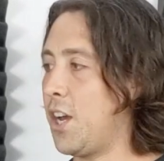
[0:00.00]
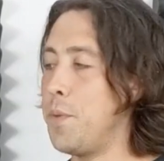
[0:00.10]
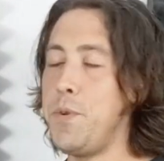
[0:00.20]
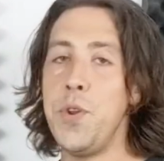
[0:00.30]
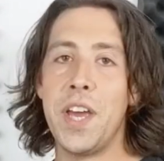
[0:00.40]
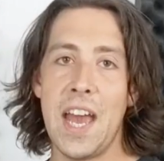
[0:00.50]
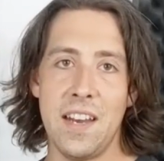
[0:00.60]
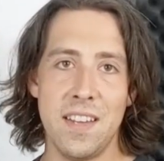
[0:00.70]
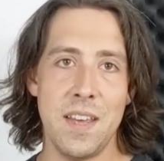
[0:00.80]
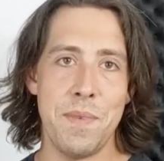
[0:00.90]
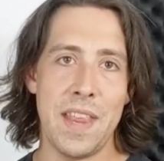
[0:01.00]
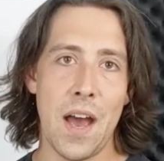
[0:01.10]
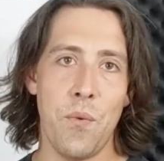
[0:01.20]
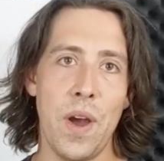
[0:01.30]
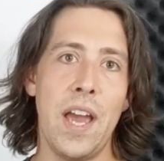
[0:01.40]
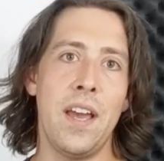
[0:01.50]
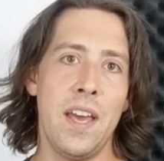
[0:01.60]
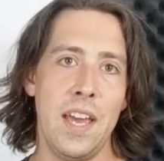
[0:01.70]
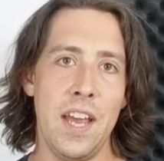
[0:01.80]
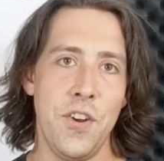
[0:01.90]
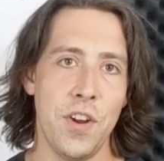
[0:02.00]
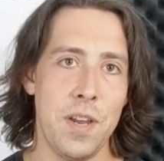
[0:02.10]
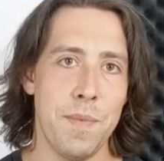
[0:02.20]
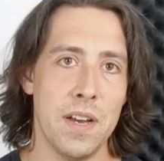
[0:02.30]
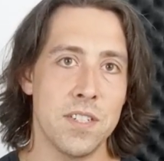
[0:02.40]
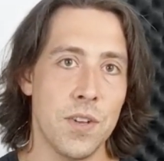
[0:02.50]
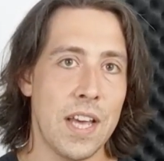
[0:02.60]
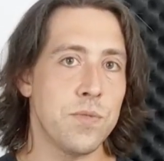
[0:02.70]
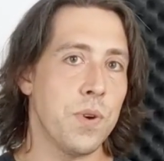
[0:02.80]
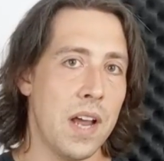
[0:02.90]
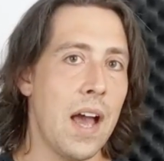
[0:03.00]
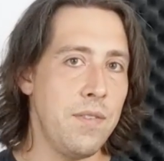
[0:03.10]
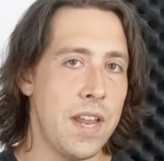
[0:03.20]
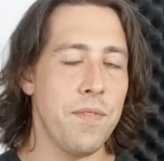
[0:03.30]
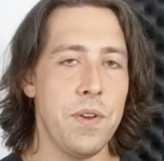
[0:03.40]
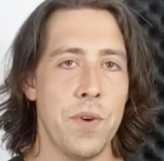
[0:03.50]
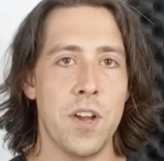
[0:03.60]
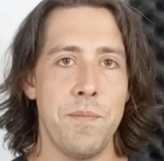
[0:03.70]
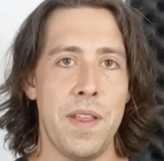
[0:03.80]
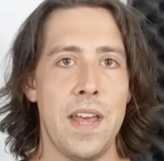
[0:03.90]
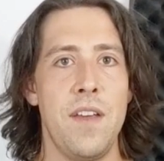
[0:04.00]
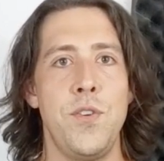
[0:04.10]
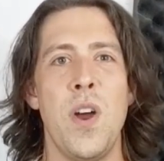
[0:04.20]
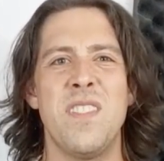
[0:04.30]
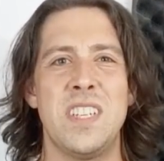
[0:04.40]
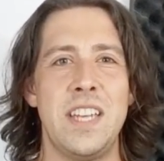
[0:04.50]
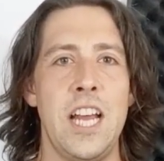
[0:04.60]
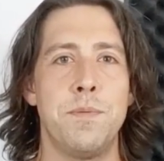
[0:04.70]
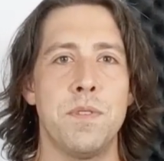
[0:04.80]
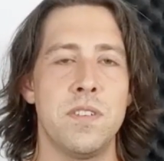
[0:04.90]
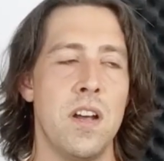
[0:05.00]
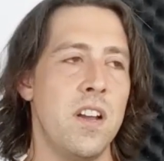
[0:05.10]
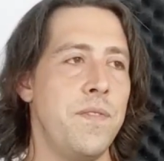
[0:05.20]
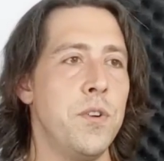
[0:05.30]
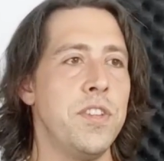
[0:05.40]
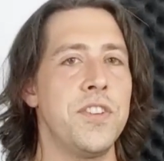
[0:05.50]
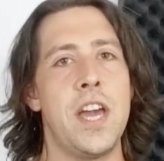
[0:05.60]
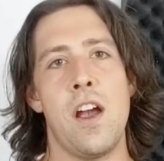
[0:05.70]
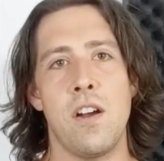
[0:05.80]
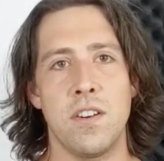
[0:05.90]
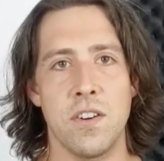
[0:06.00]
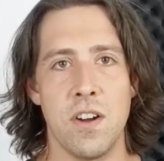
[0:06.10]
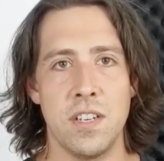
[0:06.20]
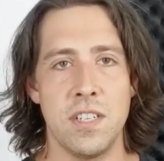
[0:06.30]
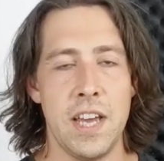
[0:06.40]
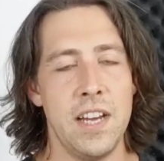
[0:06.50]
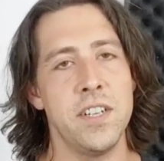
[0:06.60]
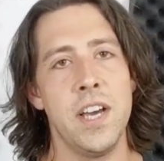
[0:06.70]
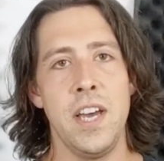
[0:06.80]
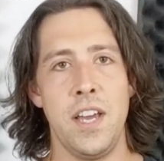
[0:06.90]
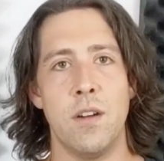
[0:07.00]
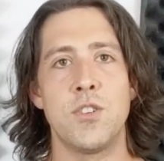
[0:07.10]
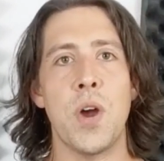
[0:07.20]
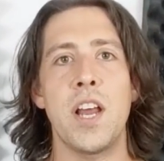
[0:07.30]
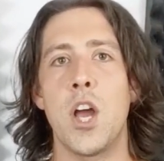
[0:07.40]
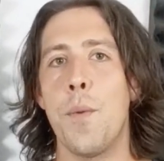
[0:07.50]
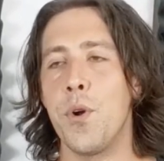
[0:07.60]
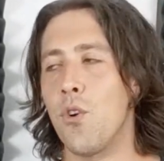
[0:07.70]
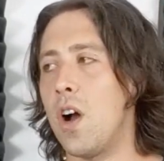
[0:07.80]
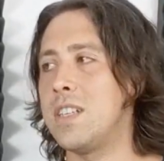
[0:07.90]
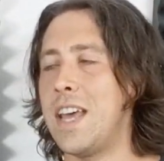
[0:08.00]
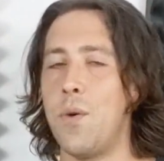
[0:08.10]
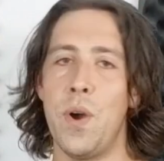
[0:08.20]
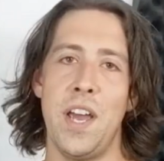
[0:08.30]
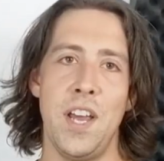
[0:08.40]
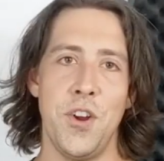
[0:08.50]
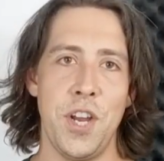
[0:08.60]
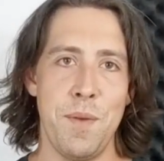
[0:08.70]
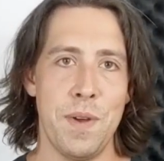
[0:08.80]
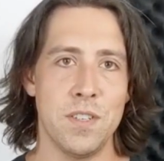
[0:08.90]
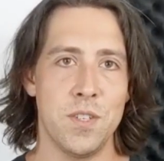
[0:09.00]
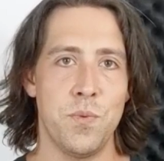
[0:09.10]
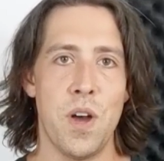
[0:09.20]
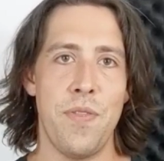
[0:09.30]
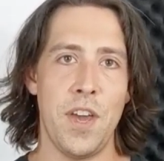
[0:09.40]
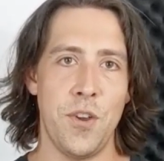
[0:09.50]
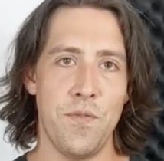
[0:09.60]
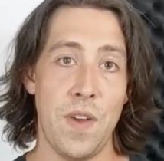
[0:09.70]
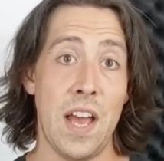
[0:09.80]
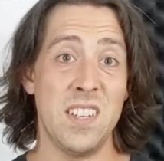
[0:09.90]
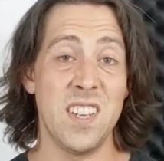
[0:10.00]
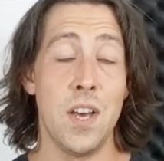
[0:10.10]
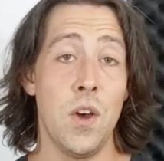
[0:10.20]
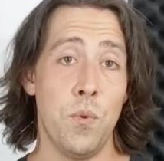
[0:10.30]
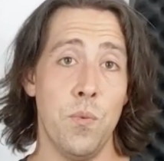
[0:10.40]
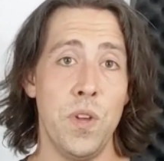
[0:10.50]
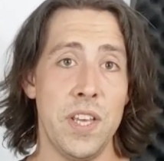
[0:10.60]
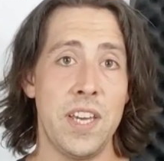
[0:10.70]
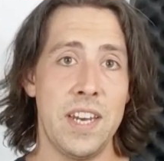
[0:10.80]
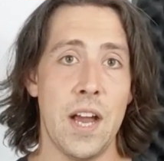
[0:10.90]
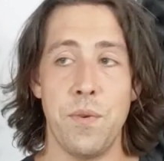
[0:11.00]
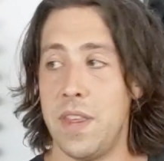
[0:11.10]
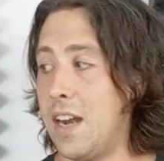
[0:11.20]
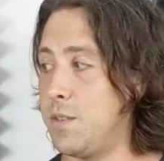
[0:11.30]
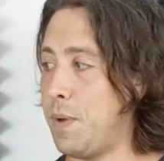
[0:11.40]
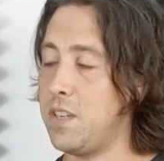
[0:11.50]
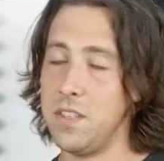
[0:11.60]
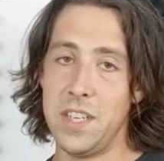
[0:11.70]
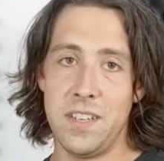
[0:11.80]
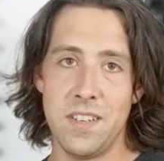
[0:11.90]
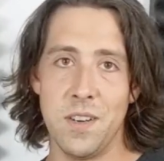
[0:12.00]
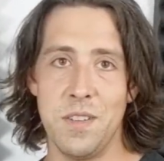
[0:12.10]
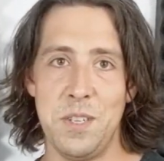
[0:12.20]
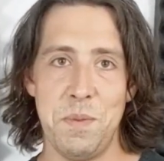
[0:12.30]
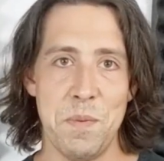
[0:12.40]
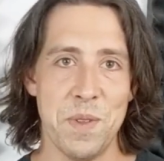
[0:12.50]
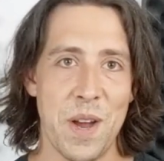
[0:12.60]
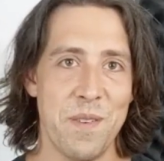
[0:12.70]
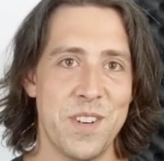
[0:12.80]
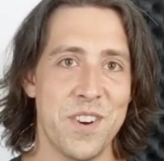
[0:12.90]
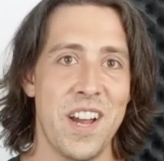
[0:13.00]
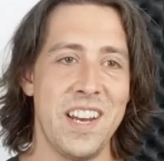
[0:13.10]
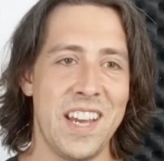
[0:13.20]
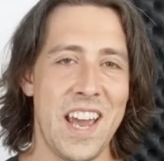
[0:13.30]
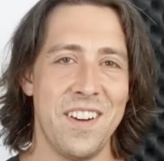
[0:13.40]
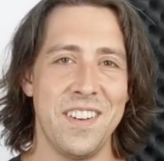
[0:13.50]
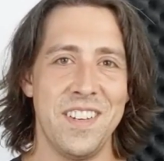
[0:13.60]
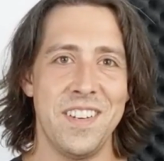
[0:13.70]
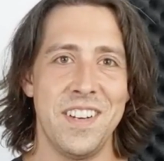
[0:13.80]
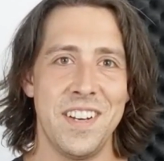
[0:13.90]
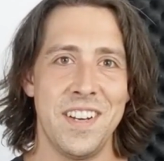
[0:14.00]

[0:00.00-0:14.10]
communicate to them in that way in your email. So that's what I definitely recommend, that if you have a stage persona, if you're this character on stage, try to come across that way in your emails as well. I think your fans will really connect with that, especially these people that we're trying to cater to.